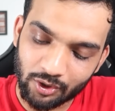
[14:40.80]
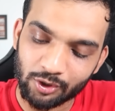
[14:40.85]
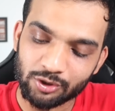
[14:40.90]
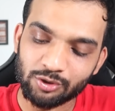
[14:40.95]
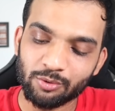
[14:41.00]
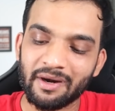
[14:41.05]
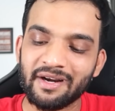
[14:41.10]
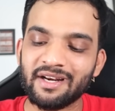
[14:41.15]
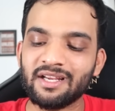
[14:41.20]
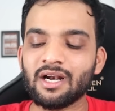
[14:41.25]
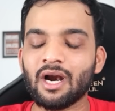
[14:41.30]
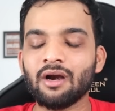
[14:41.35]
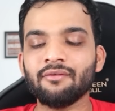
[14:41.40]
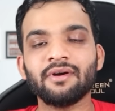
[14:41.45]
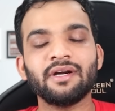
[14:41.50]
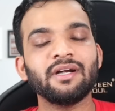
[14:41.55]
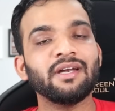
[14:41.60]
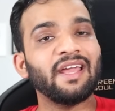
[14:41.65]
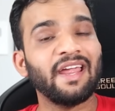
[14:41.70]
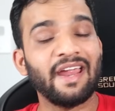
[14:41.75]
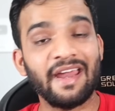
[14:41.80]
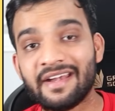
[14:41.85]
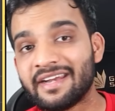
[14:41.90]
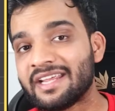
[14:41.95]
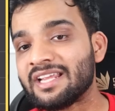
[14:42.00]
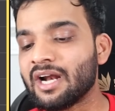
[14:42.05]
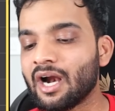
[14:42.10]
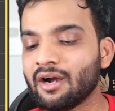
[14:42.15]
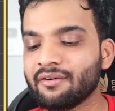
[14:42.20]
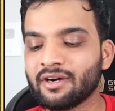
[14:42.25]
goes to 1800,
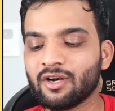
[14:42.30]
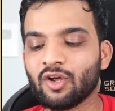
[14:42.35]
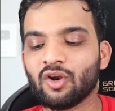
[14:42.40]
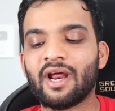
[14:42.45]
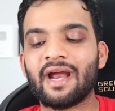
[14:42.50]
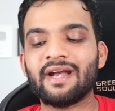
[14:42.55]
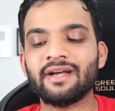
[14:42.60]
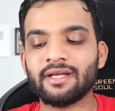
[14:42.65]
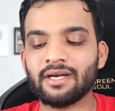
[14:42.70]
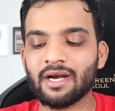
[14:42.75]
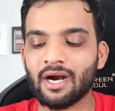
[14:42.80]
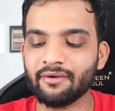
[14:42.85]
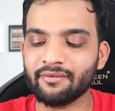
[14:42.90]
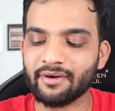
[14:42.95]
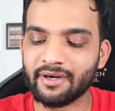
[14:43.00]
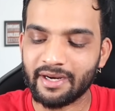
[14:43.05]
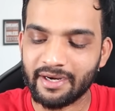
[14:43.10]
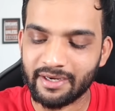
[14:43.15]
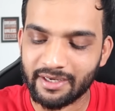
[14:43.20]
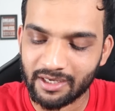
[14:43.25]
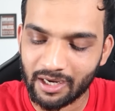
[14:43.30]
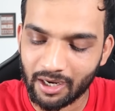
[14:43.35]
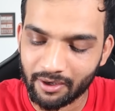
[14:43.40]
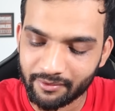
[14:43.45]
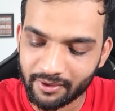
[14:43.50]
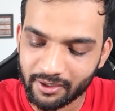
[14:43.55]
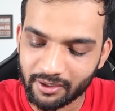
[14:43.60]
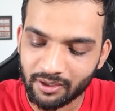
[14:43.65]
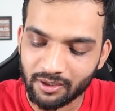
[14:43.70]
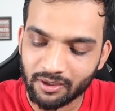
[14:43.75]
1800 or 1900,
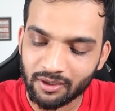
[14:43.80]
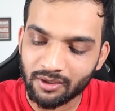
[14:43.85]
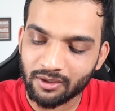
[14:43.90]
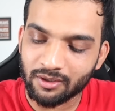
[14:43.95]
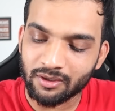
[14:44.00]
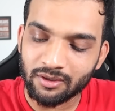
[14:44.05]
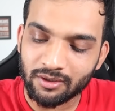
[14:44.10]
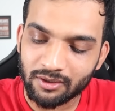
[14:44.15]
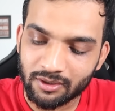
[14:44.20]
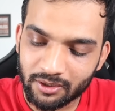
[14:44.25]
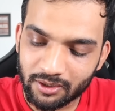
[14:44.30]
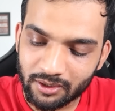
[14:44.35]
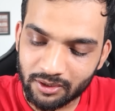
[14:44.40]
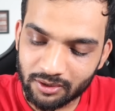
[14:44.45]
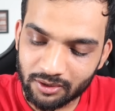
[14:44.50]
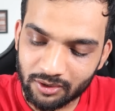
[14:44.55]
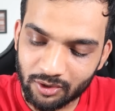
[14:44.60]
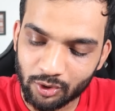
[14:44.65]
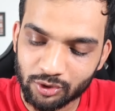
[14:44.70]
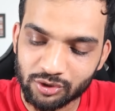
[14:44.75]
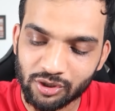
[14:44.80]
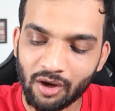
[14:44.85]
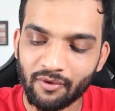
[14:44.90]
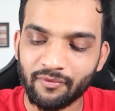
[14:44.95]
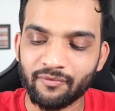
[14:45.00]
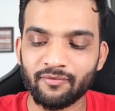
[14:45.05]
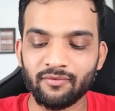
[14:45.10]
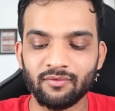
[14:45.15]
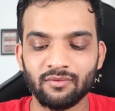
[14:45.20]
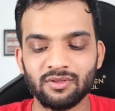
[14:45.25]
1800, goes
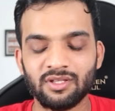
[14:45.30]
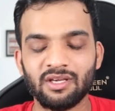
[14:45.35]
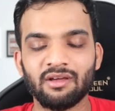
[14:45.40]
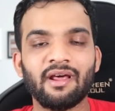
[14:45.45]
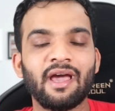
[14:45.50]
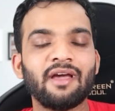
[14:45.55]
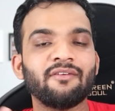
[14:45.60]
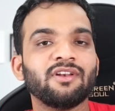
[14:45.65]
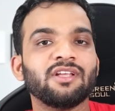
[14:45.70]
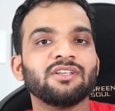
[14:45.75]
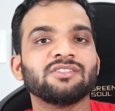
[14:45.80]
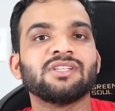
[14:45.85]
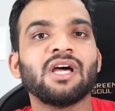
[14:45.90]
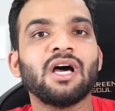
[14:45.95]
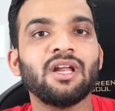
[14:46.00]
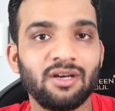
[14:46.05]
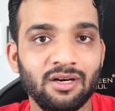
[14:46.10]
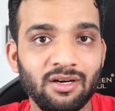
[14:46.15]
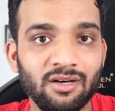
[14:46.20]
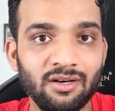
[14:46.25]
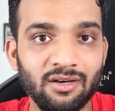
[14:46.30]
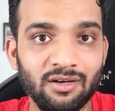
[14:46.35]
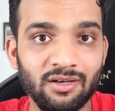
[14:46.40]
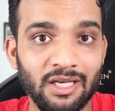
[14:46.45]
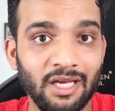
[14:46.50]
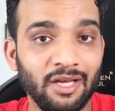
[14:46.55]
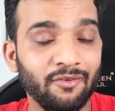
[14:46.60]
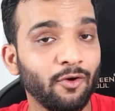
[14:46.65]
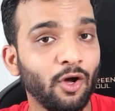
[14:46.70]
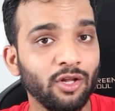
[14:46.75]
off. The arrival is done.
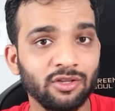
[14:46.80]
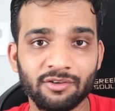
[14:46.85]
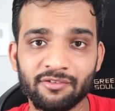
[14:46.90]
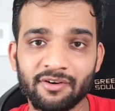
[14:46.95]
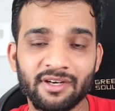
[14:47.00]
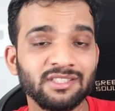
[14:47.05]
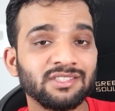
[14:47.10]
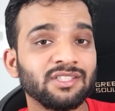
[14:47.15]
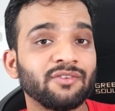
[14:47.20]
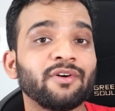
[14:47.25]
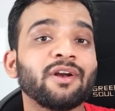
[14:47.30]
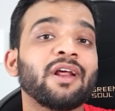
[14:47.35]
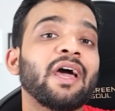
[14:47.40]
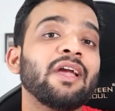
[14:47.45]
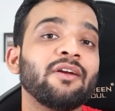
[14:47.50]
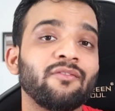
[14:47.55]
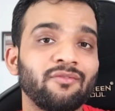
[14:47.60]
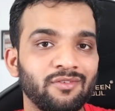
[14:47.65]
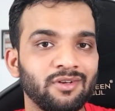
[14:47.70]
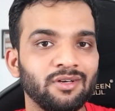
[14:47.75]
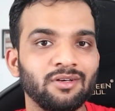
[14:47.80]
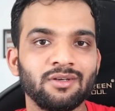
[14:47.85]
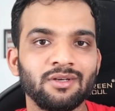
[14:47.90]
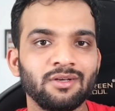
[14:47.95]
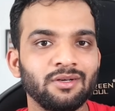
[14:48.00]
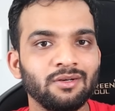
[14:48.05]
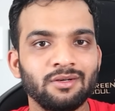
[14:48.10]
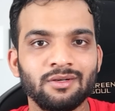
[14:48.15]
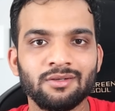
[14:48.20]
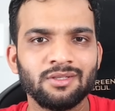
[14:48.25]
If all the trains have arrived,
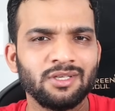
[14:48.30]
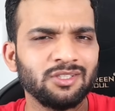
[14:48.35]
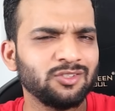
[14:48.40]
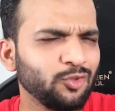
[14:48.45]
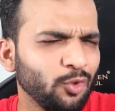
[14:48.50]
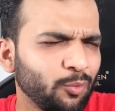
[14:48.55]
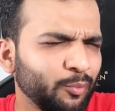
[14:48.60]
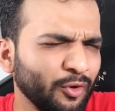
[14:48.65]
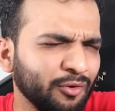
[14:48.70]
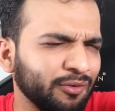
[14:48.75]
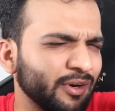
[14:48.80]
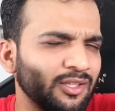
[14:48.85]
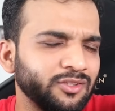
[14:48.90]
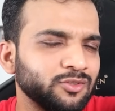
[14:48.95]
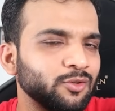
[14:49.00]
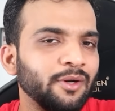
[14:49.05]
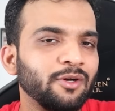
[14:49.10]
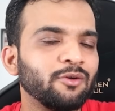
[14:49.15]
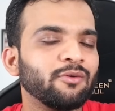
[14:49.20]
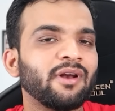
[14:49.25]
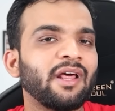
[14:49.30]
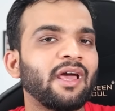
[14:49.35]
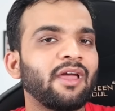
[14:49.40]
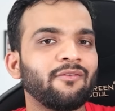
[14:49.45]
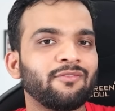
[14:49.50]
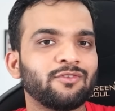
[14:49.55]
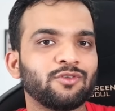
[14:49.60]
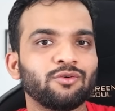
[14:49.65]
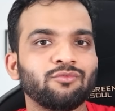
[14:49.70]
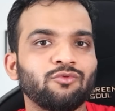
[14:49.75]
there's no more trains going to
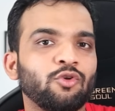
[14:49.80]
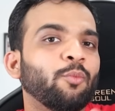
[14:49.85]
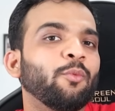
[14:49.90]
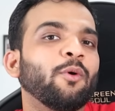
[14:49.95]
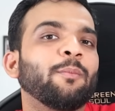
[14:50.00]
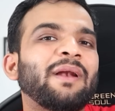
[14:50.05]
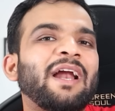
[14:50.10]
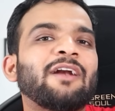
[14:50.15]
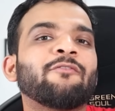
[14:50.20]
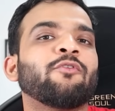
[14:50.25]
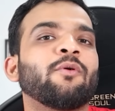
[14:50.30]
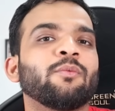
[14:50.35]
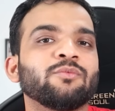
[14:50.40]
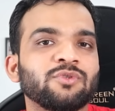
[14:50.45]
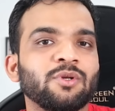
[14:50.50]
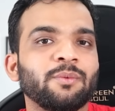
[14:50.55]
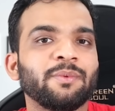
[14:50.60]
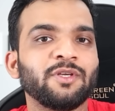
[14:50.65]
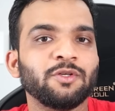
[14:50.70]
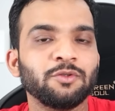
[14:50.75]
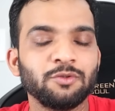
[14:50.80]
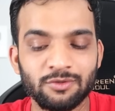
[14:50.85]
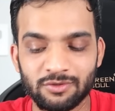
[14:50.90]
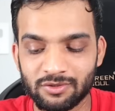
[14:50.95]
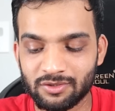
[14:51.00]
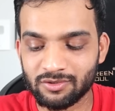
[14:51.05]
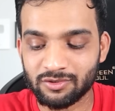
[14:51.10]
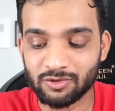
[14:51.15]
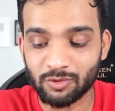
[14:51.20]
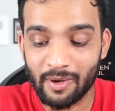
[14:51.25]
arrive, so no more platforms will be
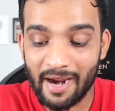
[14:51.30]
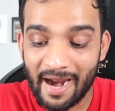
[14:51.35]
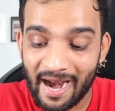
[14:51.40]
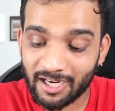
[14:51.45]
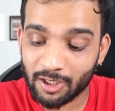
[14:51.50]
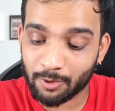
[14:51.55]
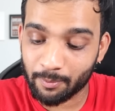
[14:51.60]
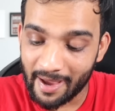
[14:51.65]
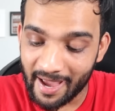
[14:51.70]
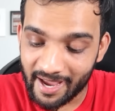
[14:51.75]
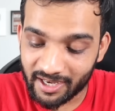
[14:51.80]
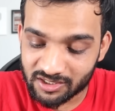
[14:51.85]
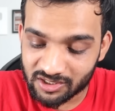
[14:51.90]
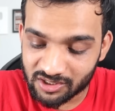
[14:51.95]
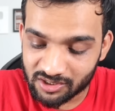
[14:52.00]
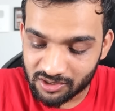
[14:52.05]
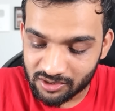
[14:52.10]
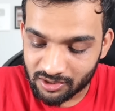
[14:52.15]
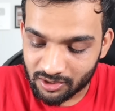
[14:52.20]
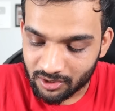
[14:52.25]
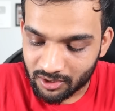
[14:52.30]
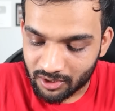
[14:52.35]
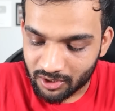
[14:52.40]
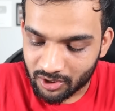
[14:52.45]
used. So at max,